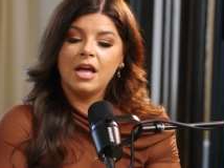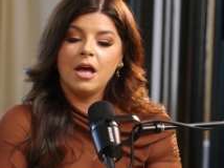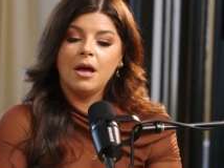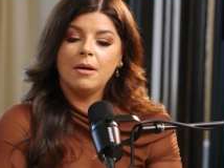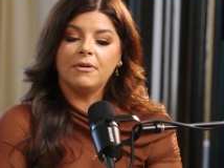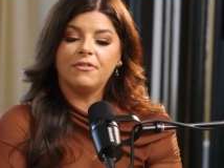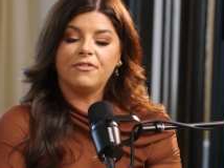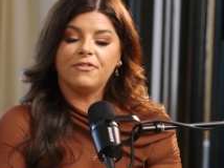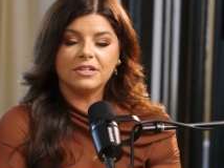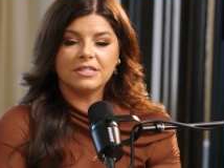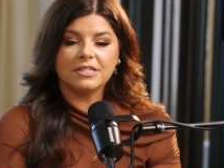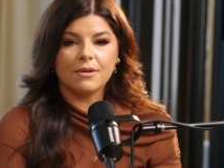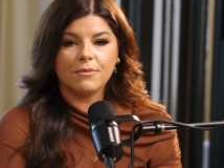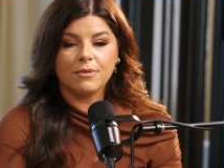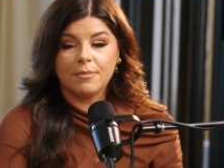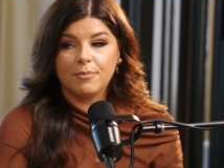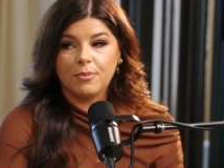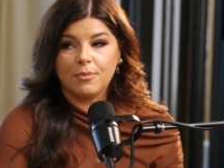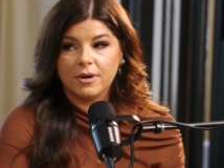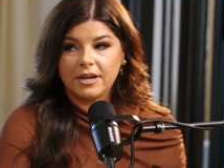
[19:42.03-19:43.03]
But first, I want to
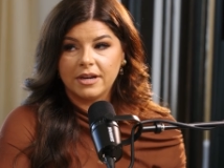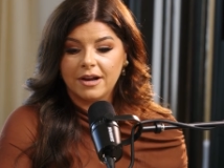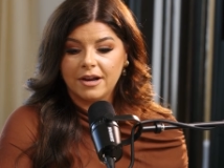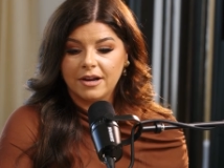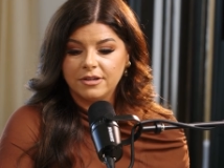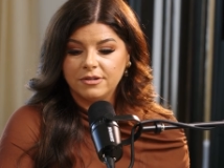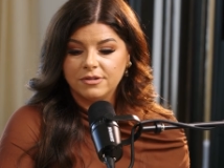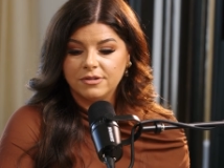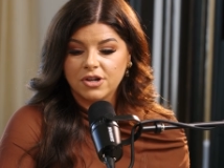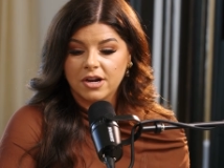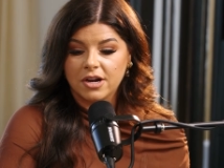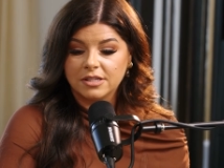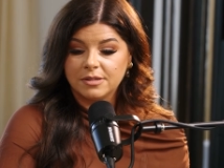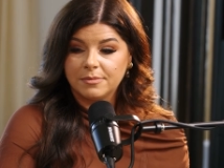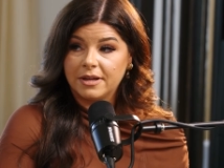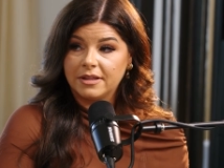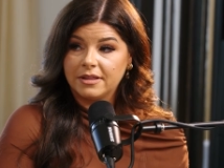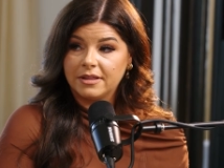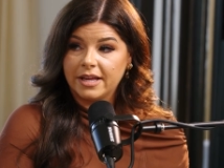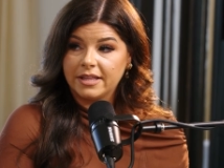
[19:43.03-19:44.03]
point out how you talked
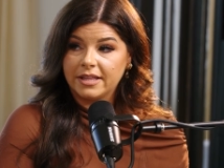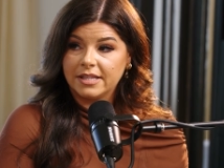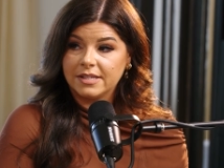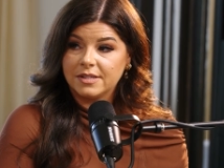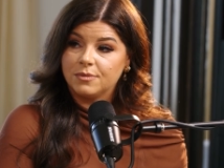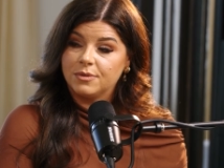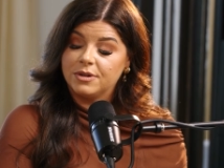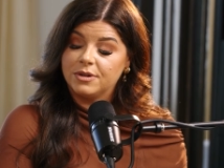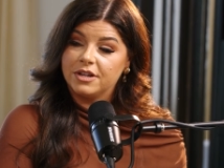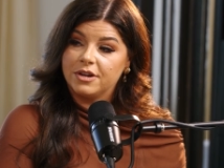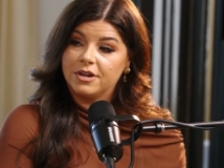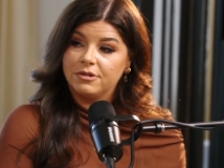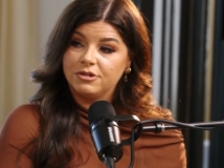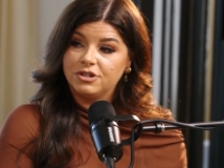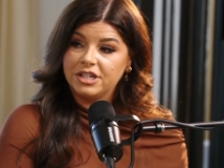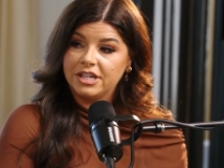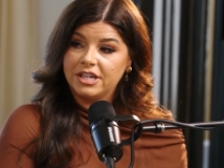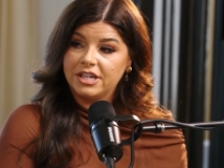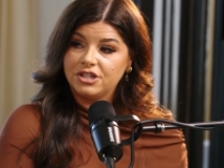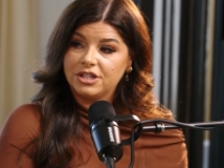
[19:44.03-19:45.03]
about like this
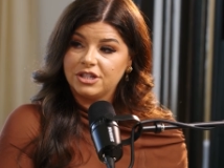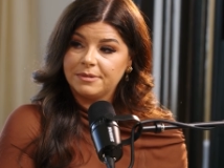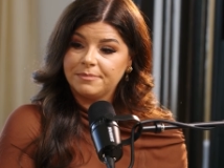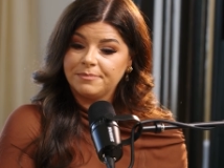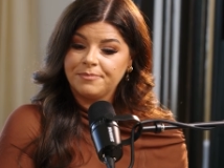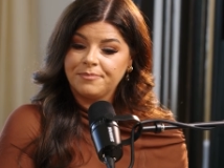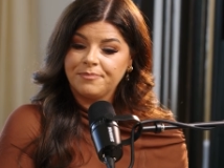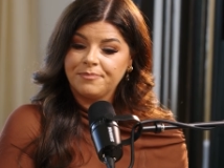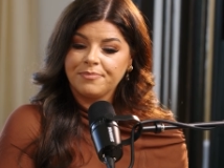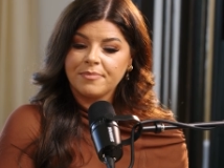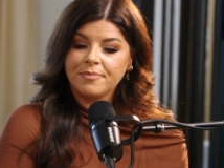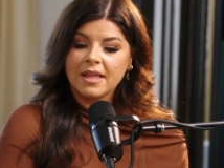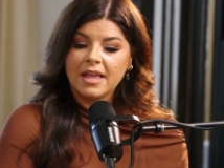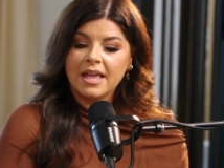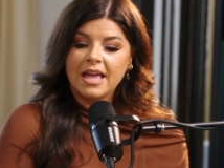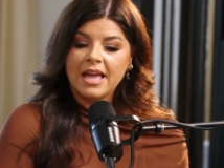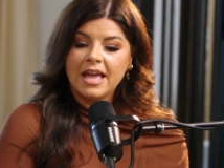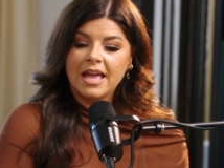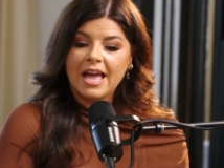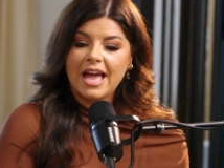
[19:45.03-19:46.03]
renegotiation.
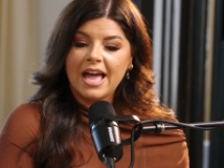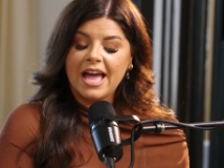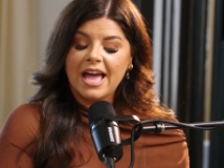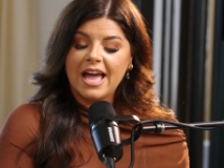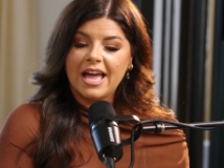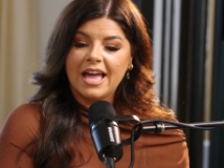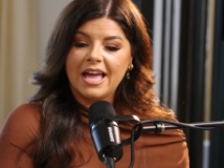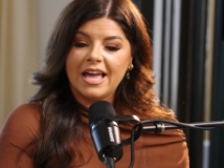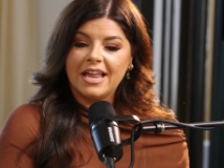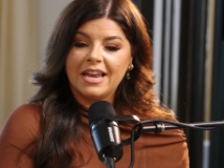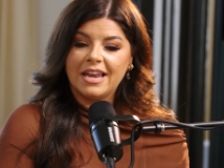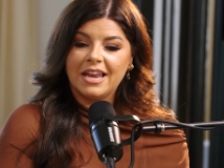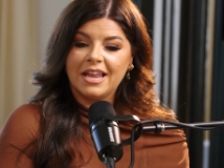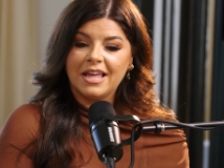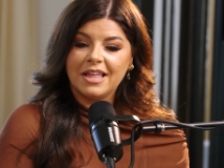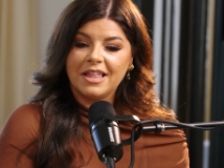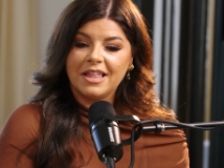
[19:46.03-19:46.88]
And